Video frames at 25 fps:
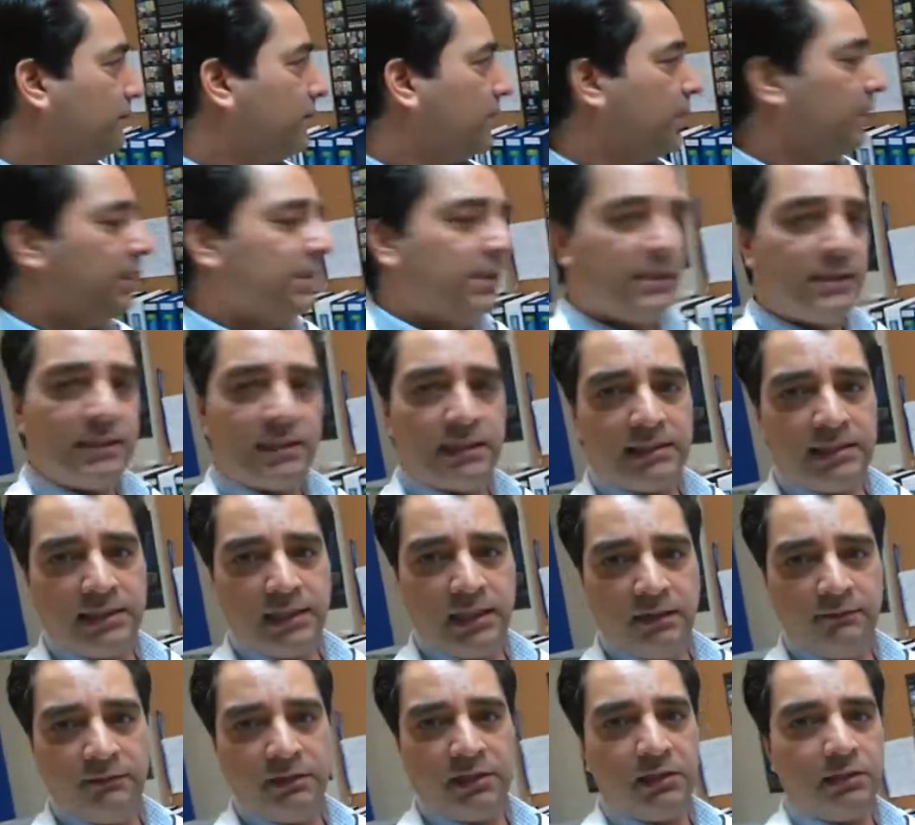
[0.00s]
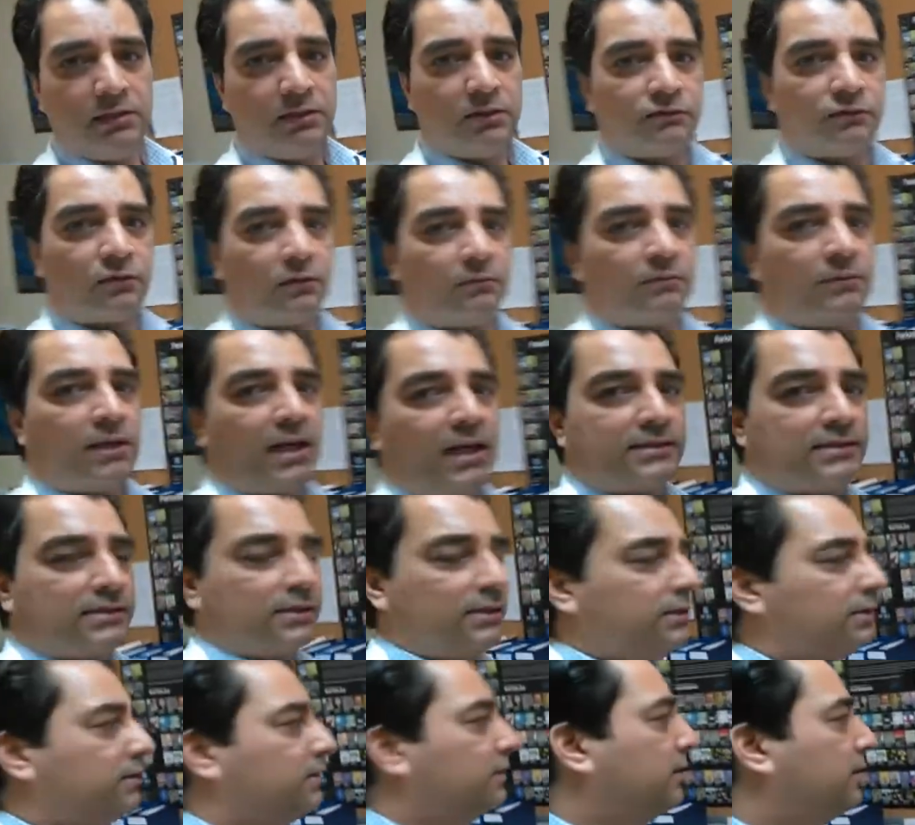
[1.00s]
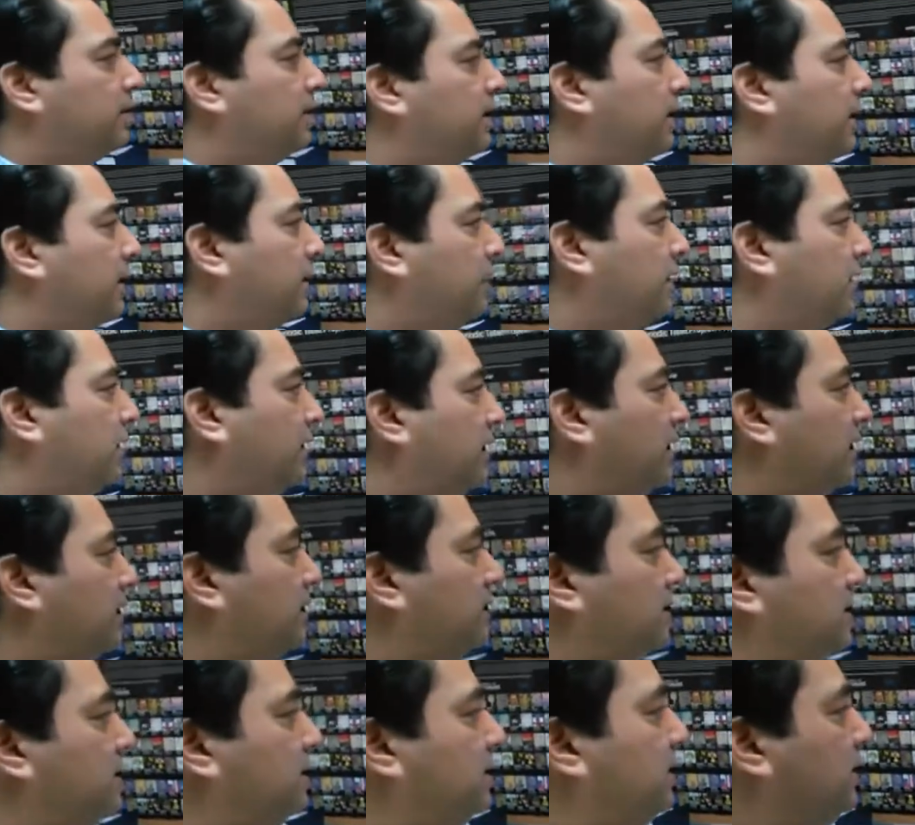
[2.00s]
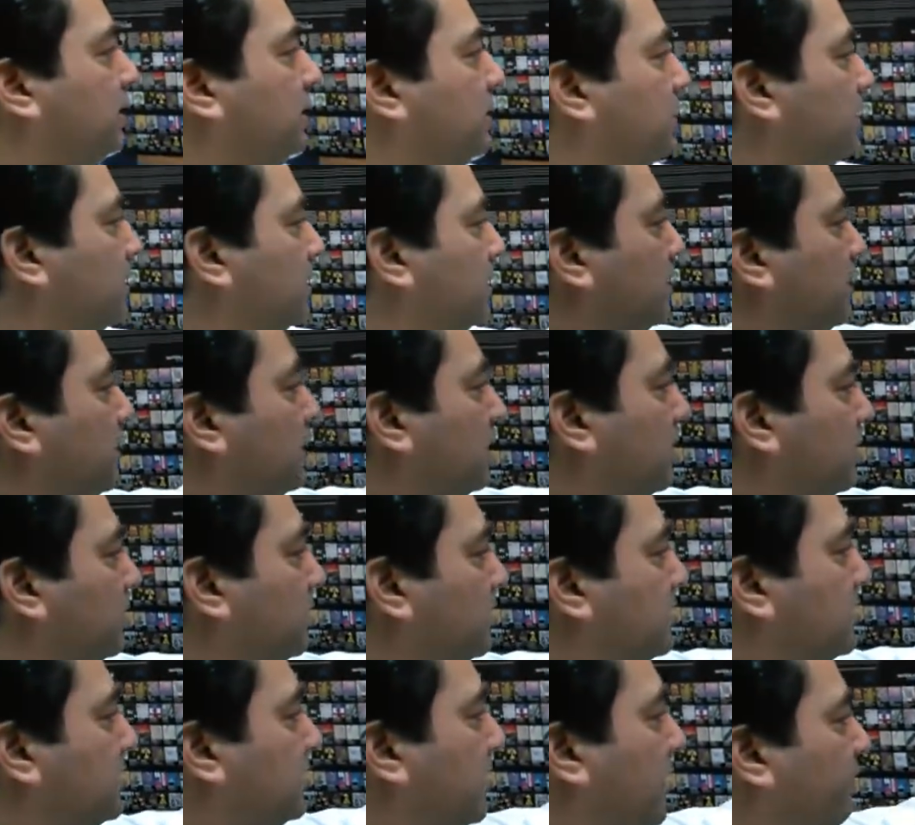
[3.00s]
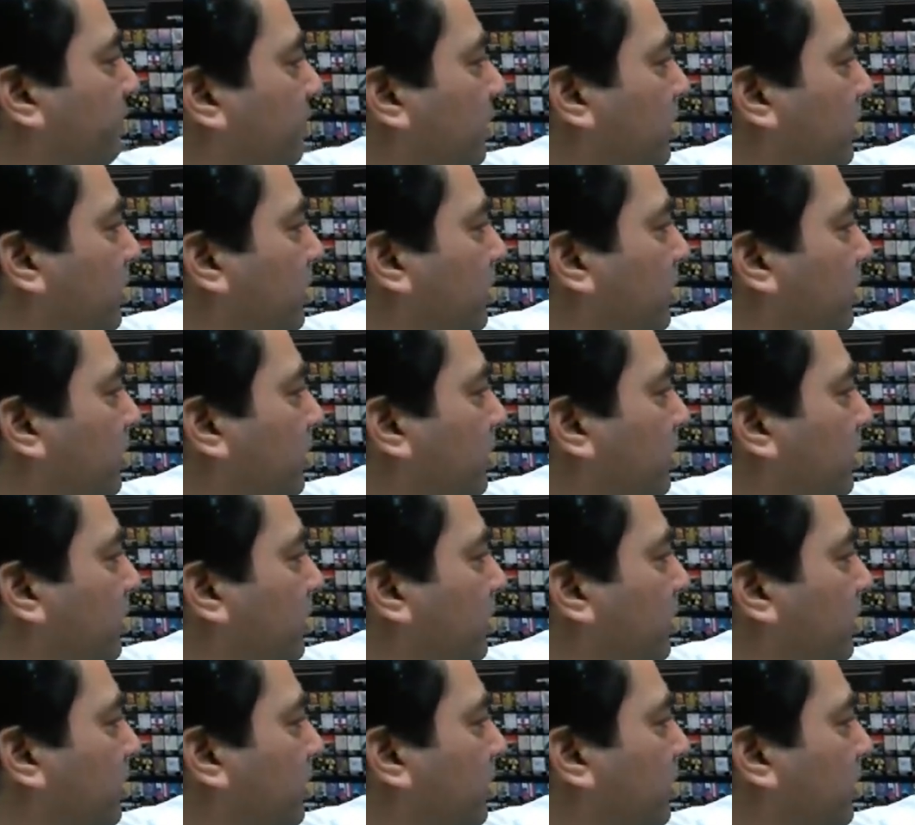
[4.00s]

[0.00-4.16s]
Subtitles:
This is the evidence from NASA, and you clearly see it's never